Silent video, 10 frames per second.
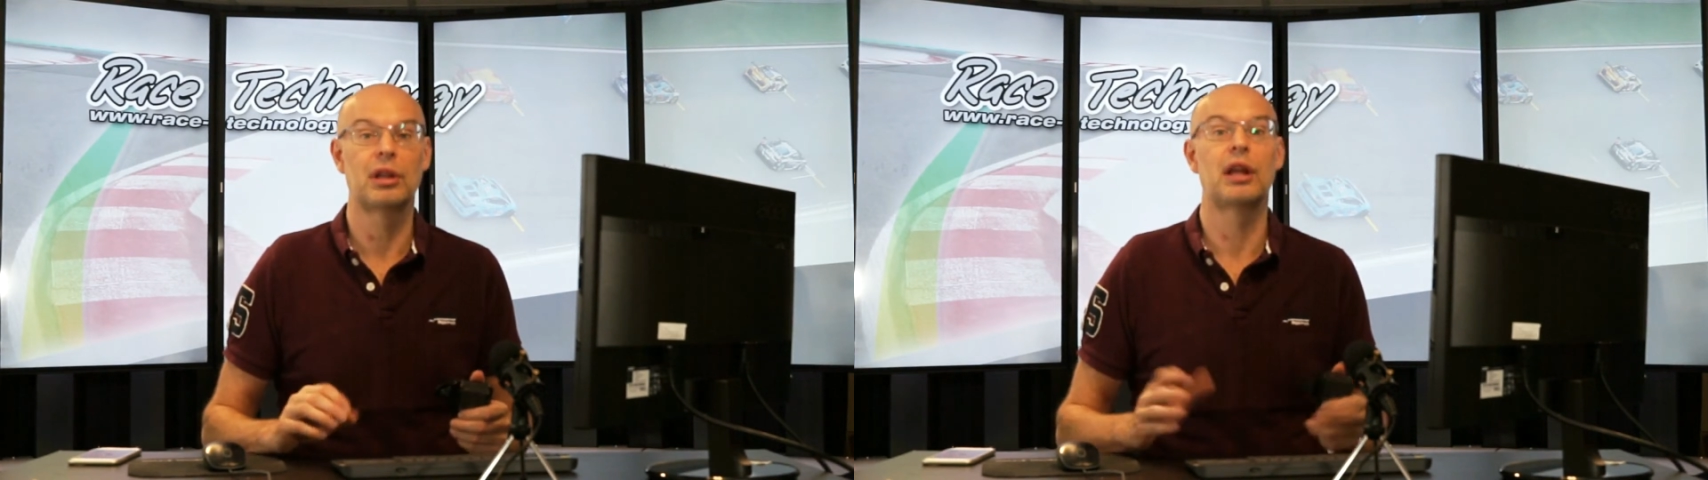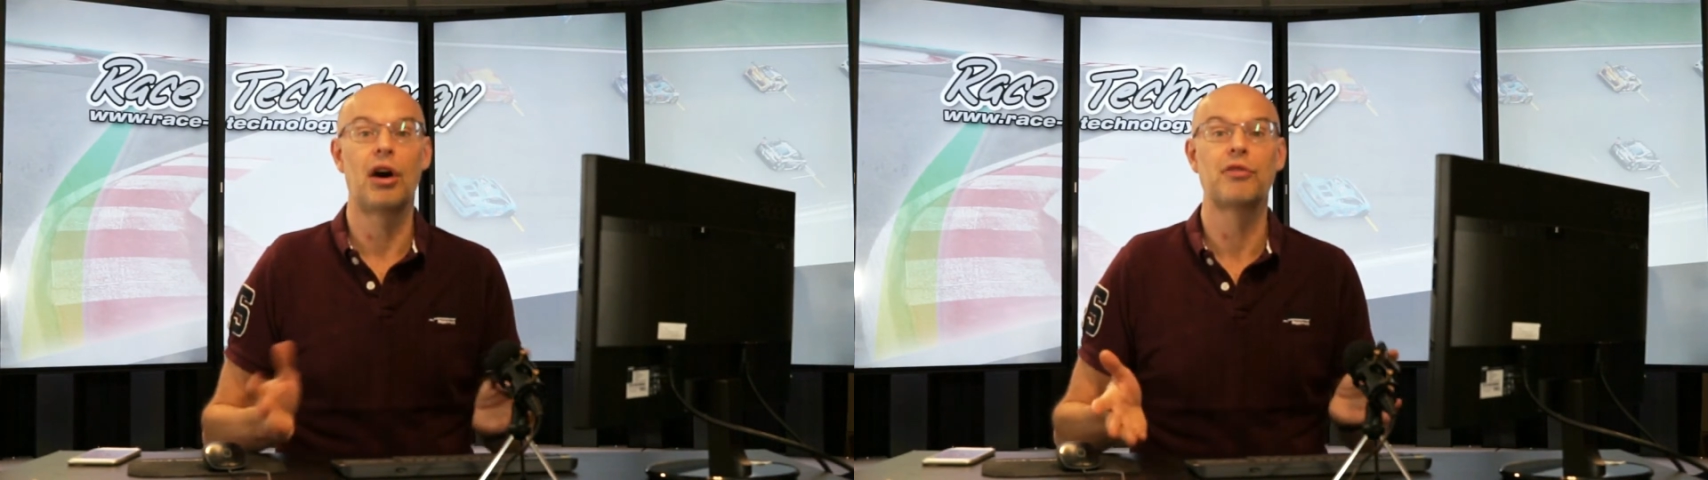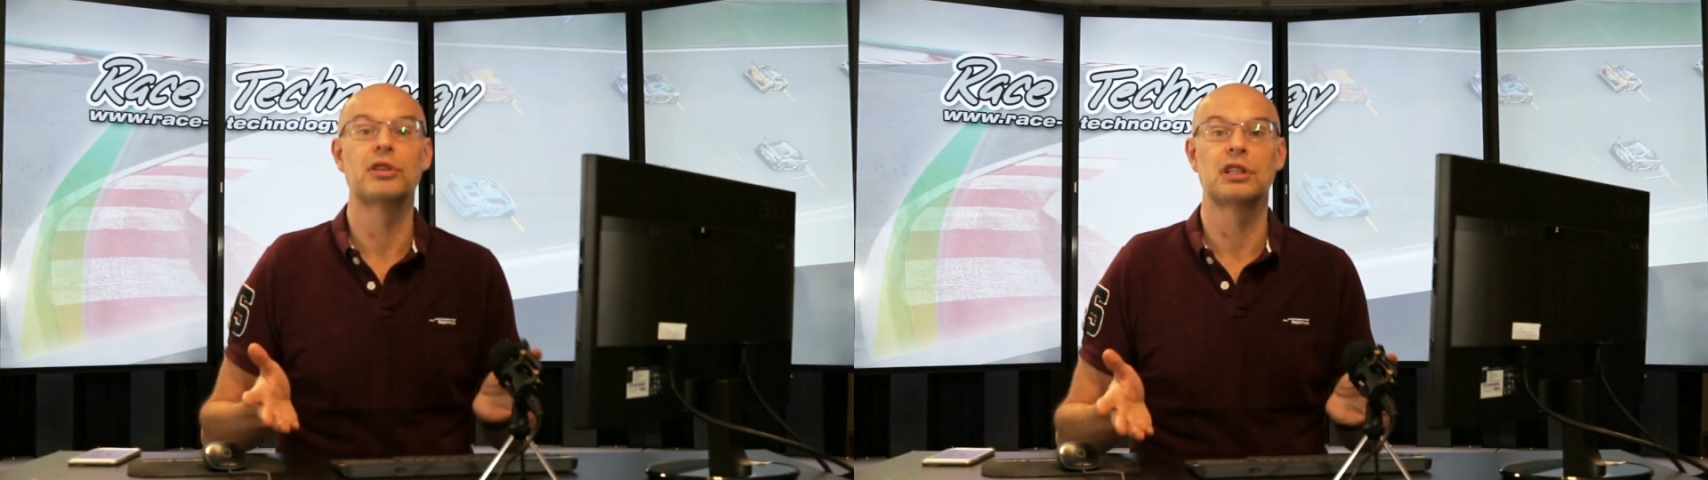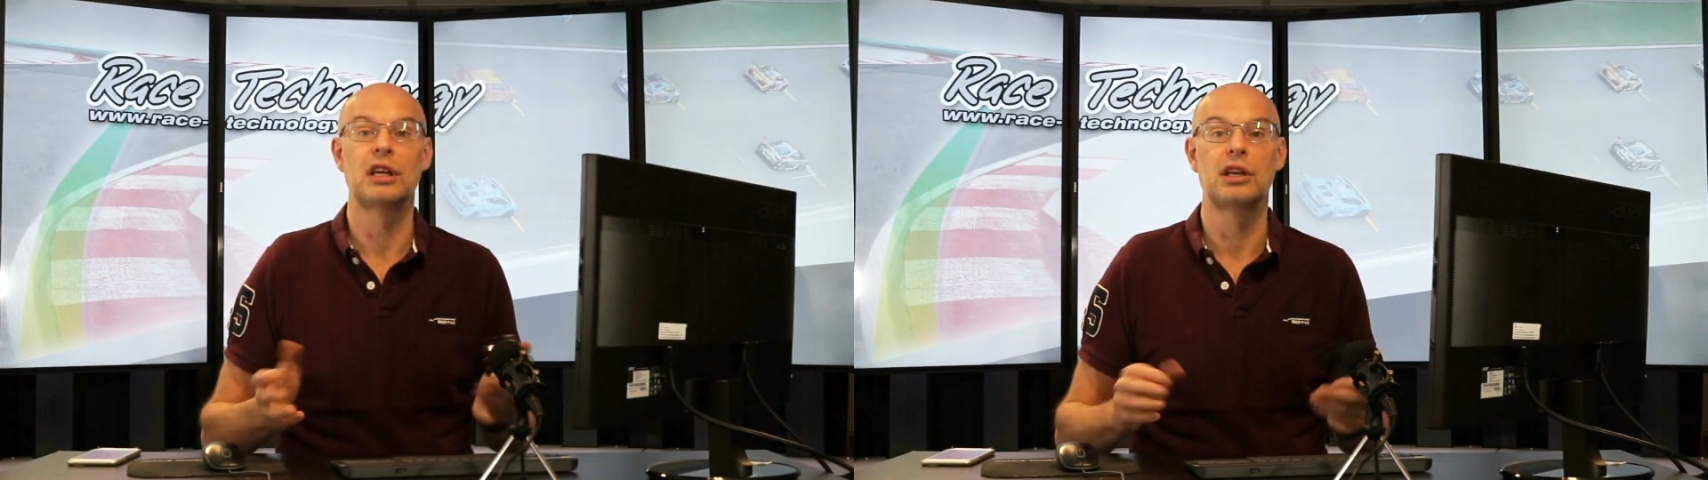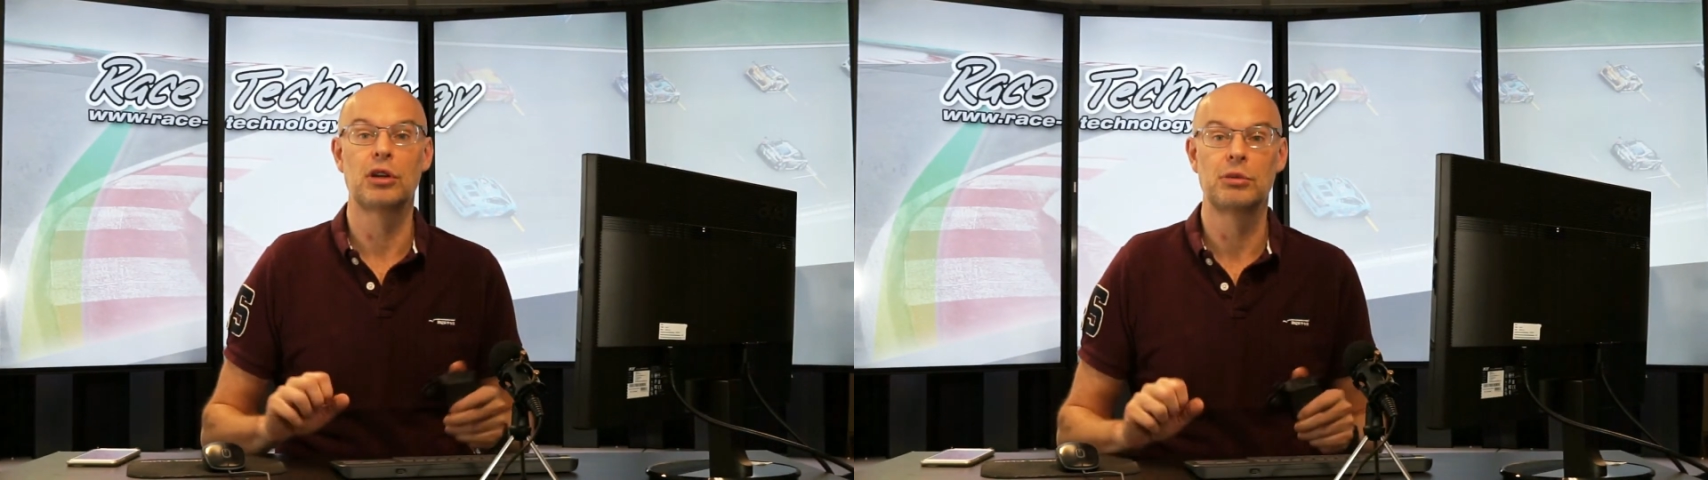then obviously
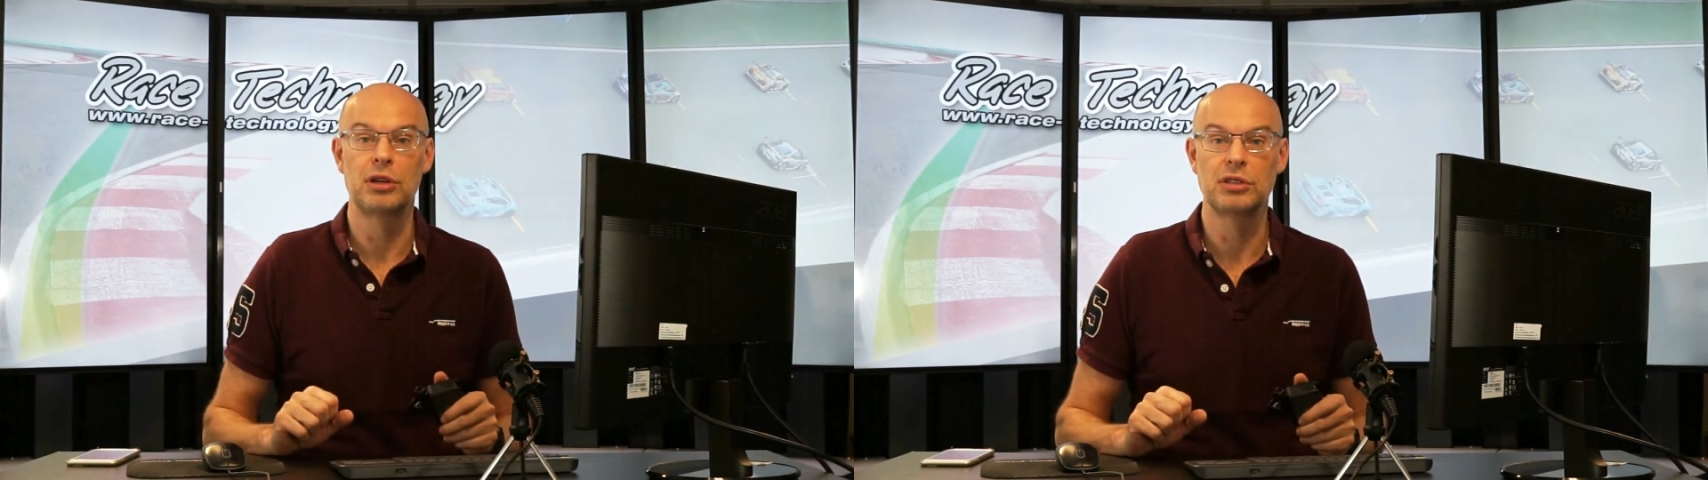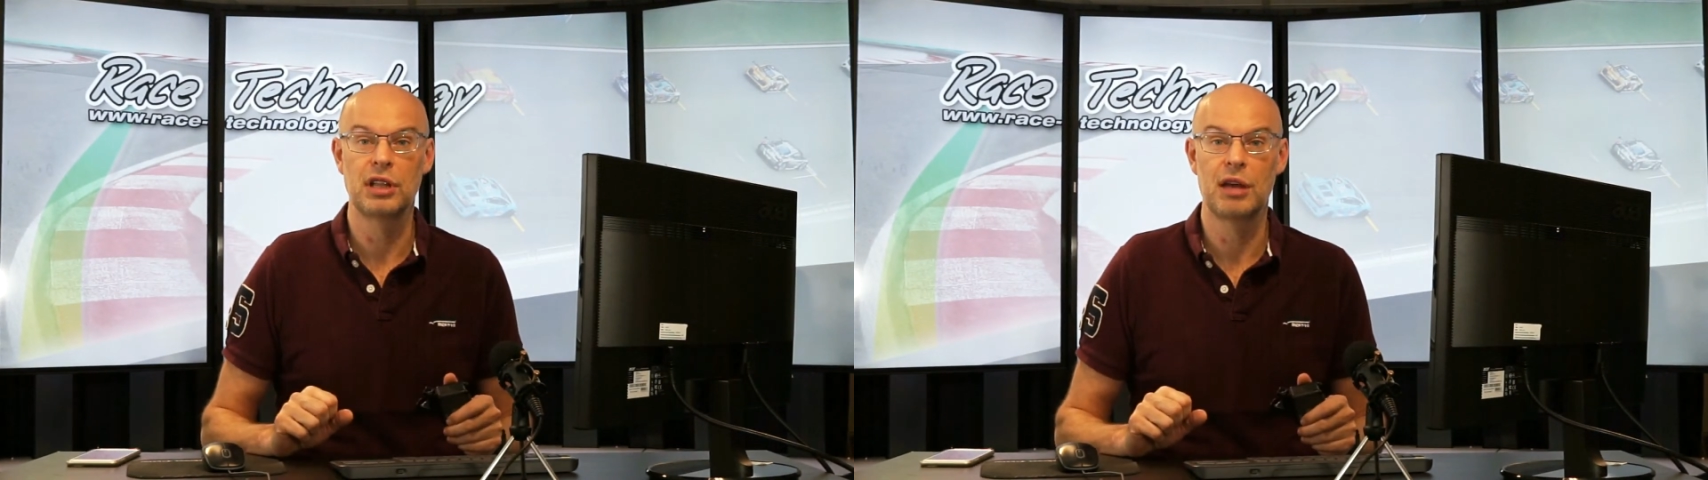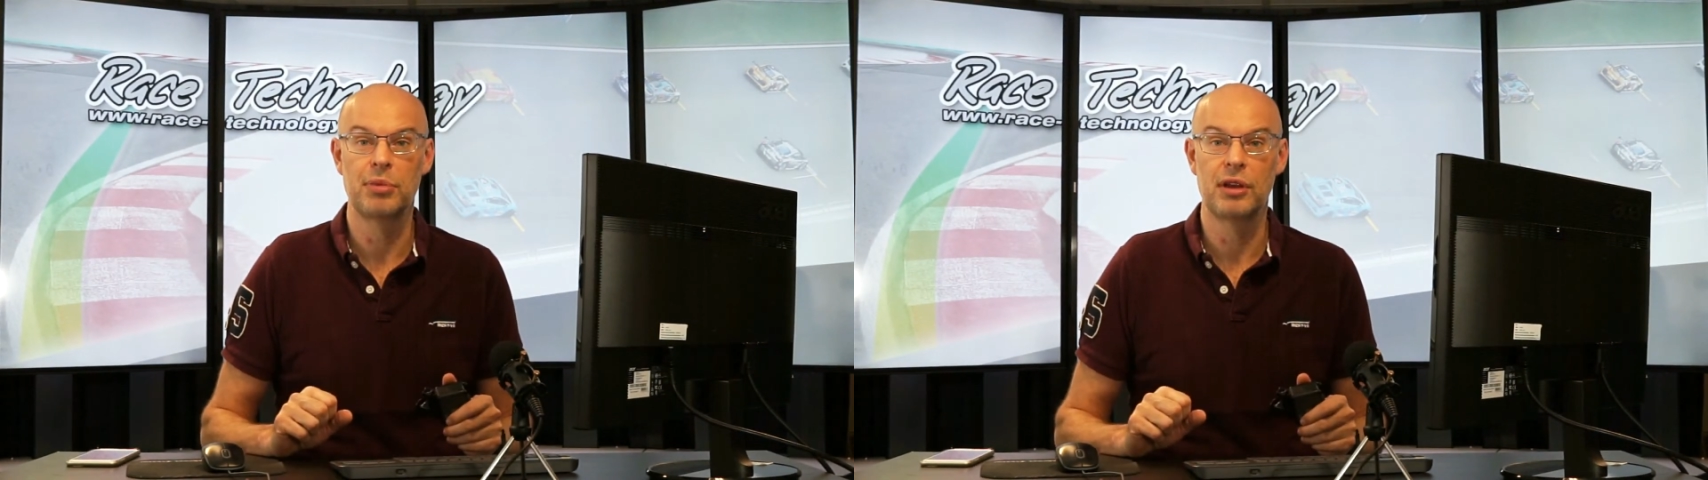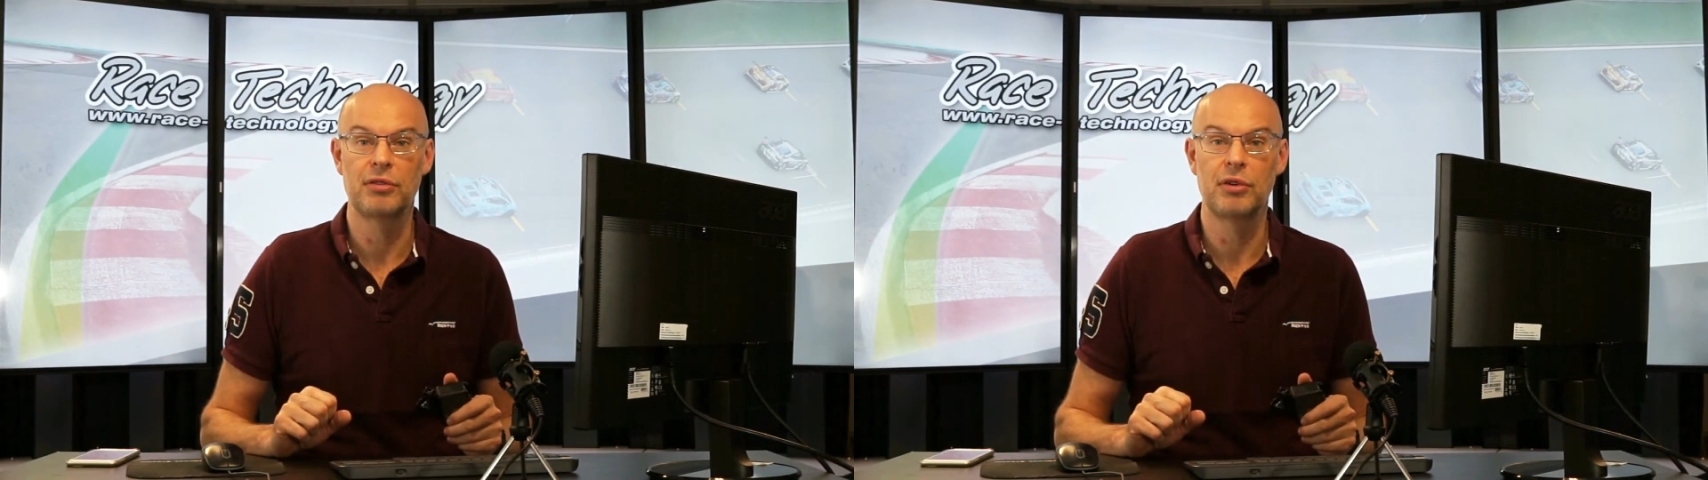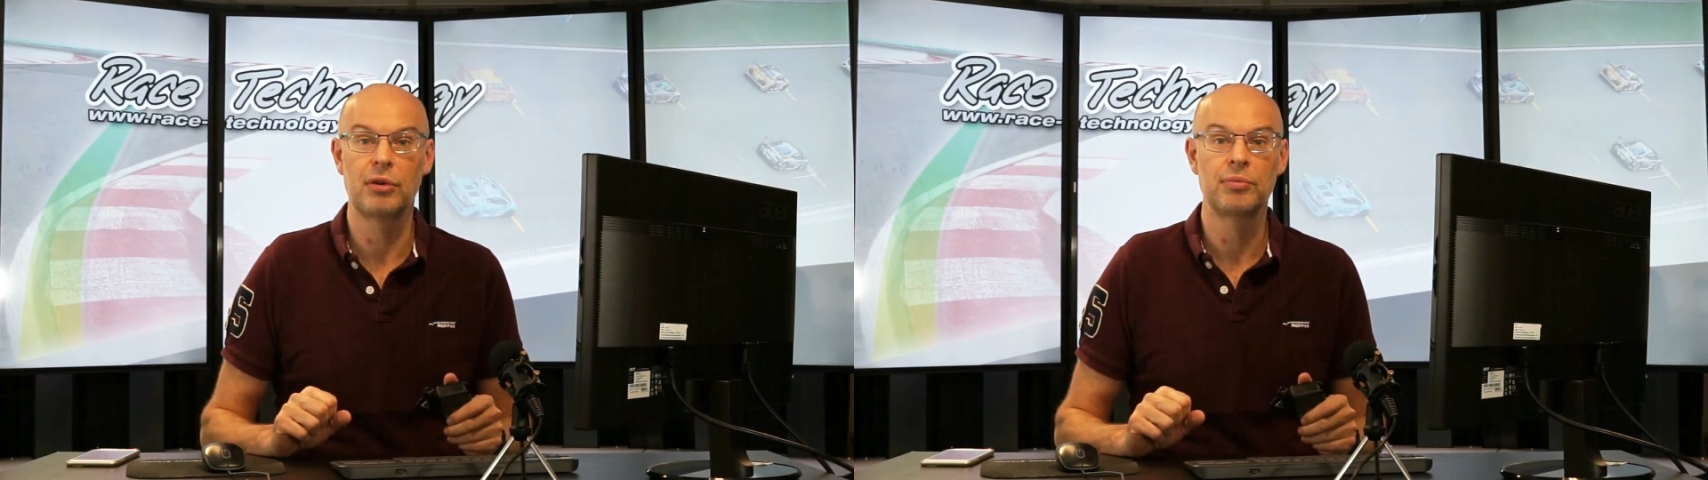you want to be using the M P
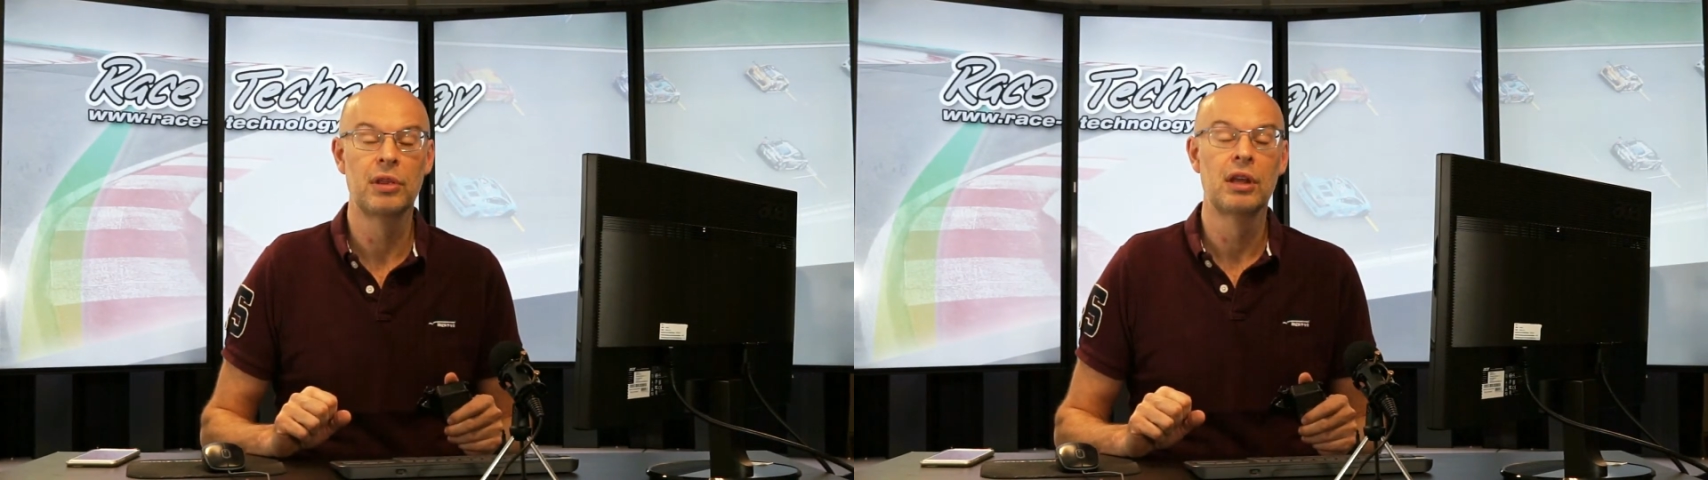four.